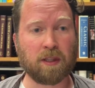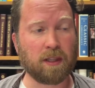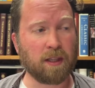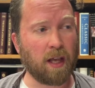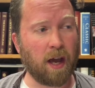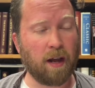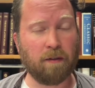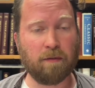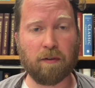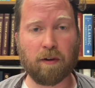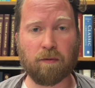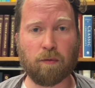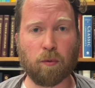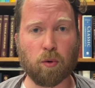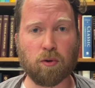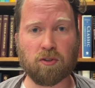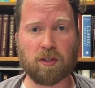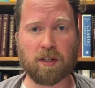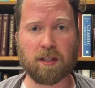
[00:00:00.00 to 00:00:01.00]
A lot of
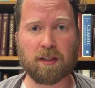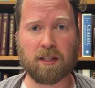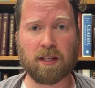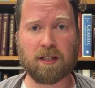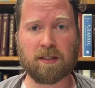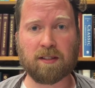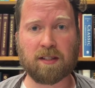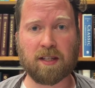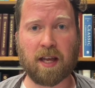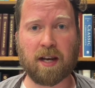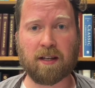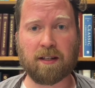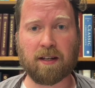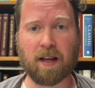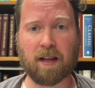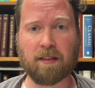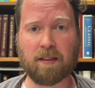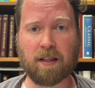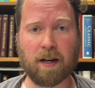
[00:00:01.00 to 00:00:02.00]
unfortunate things said and
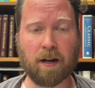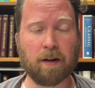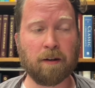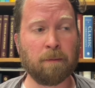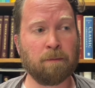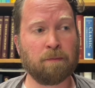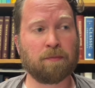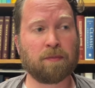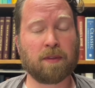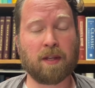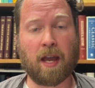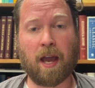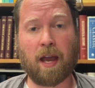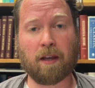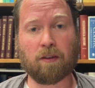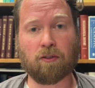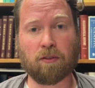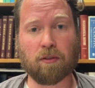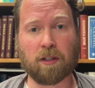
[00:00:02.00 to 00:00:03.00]
done there.
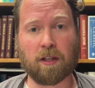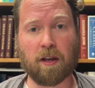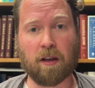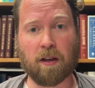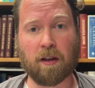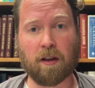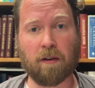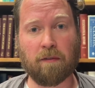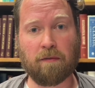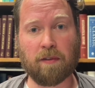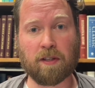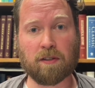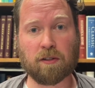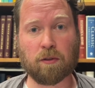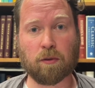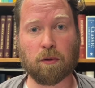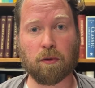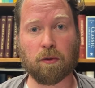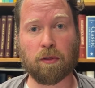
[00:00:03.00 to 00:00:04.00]
Actually, a
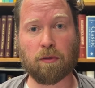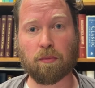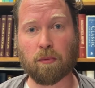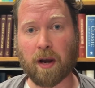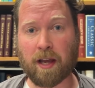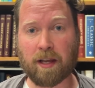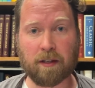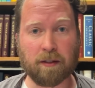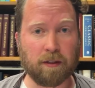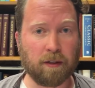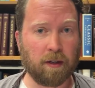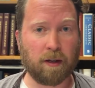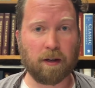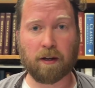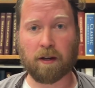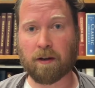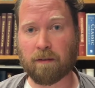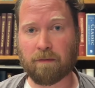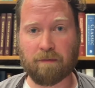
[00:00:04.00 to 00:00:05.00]
physical threat,
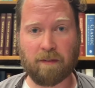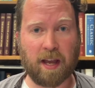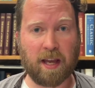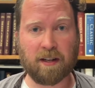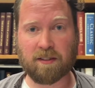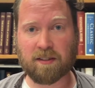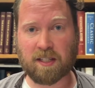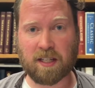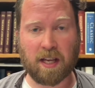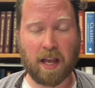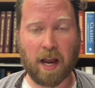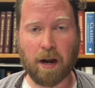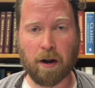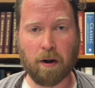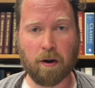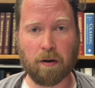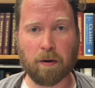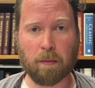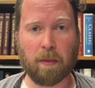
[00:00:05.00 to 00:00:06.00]
fantasy
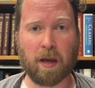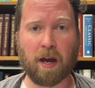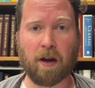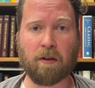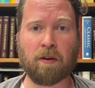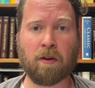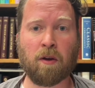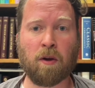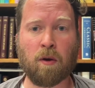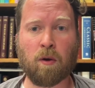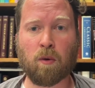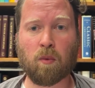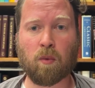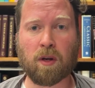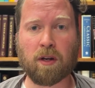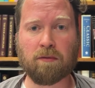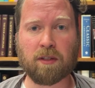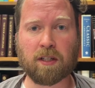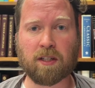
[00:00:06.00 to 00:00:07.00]
aired about
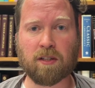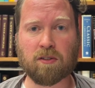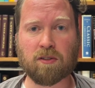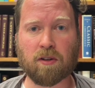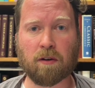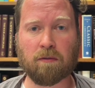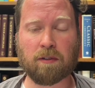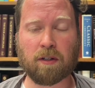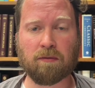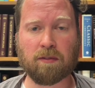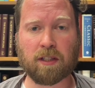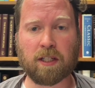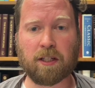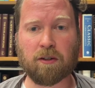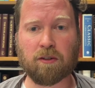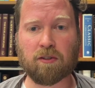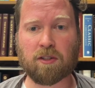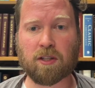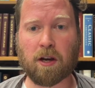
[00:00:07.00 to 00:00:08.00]
one of the conservative
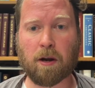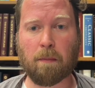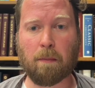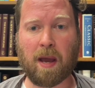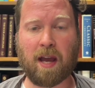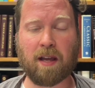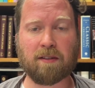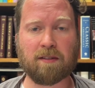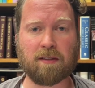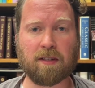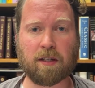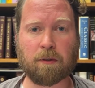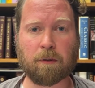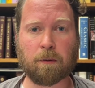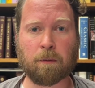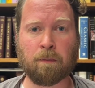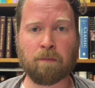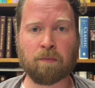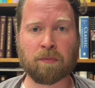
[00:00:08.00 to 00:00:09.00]
leaders there, Matt
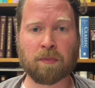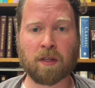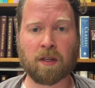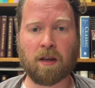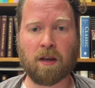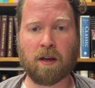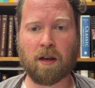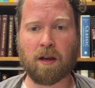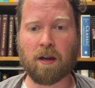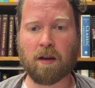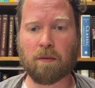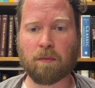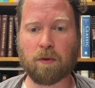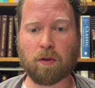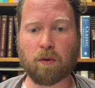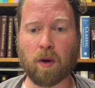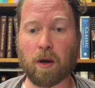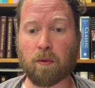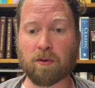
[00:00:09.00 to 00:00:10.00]
Sickle,
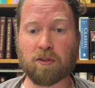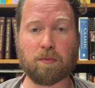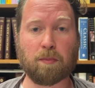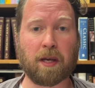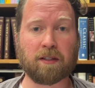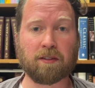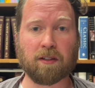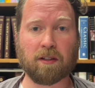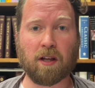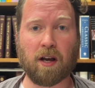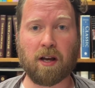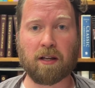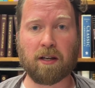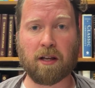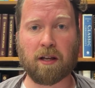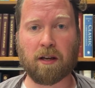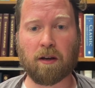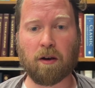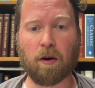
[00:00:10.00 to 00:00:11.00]
who I respect a
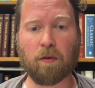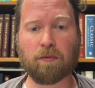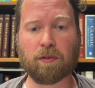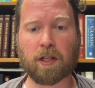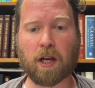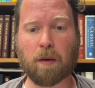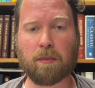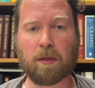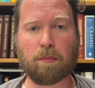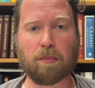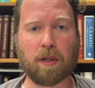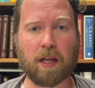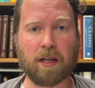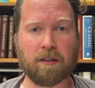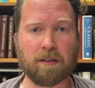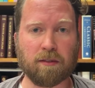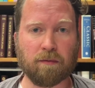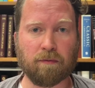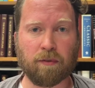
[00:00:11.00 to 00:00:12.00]
lot. Hopefully, I'll be
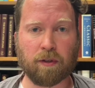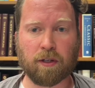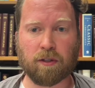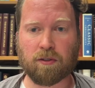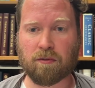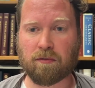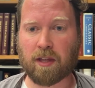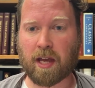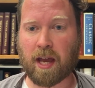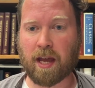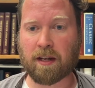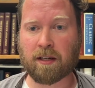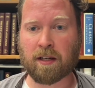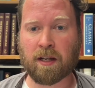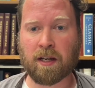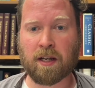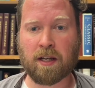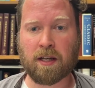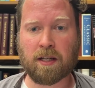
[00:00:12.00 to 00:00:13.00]
playing some footage of that
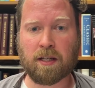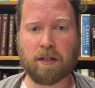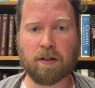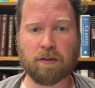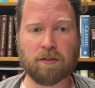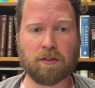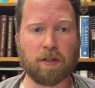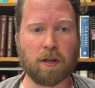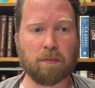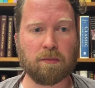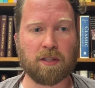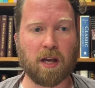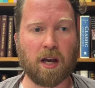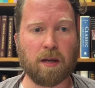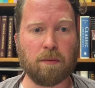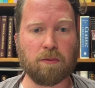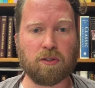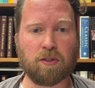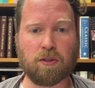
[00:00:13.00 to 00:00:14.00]
here
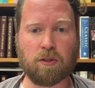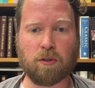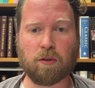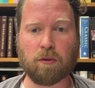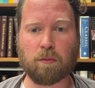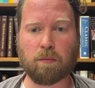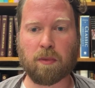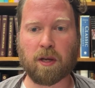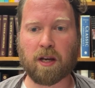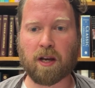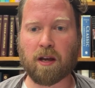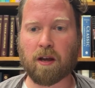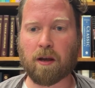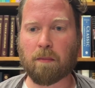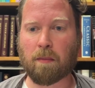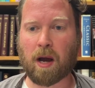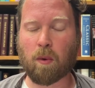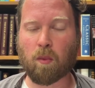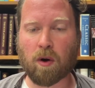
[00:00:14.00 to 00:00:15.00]
sometime soon. But
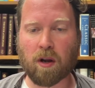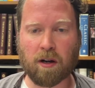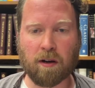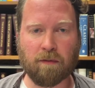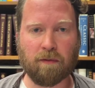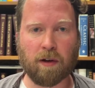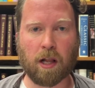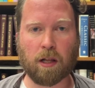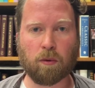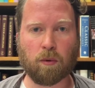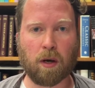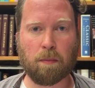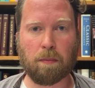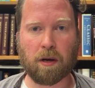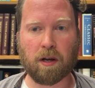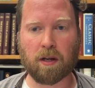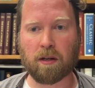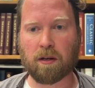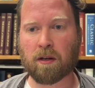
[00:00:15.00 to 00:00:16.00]
I wanted to follow
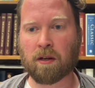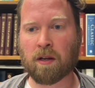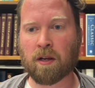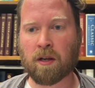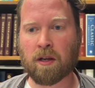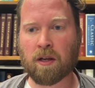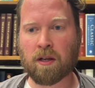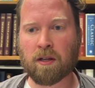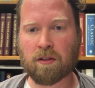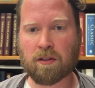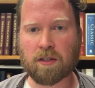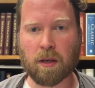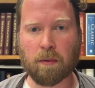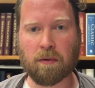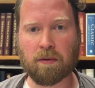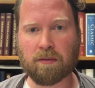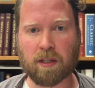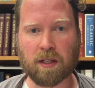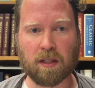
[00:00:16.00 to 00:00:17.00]
up on
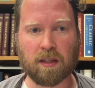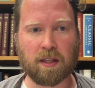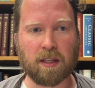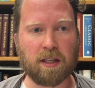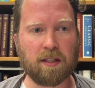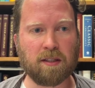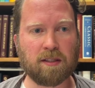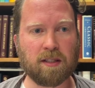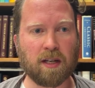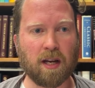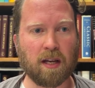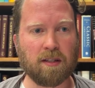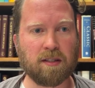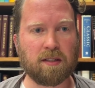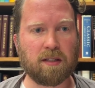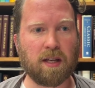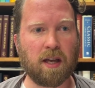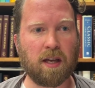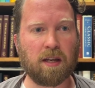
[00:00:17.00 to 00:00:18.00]
some of the things that I
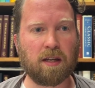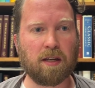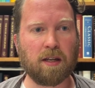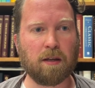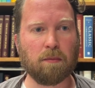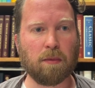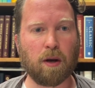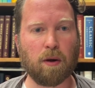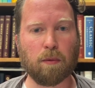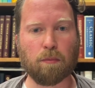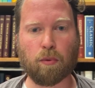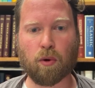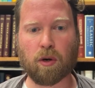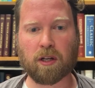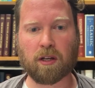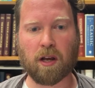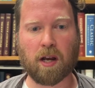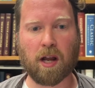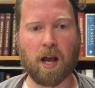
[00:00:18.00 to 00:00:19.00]
said in my
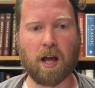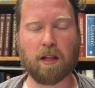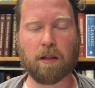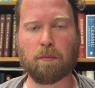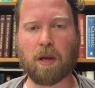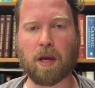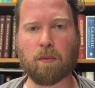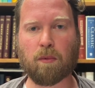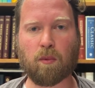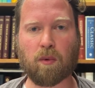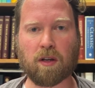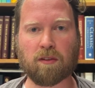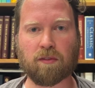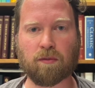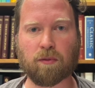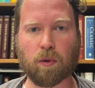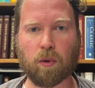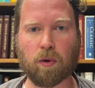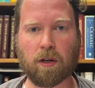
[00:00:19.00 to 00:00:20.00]
reporting on Alabama,
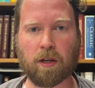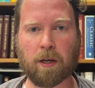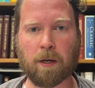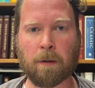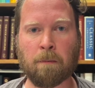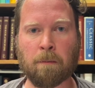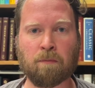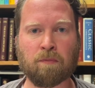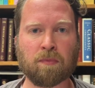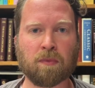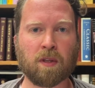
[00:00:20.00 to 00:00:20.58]
West Florida.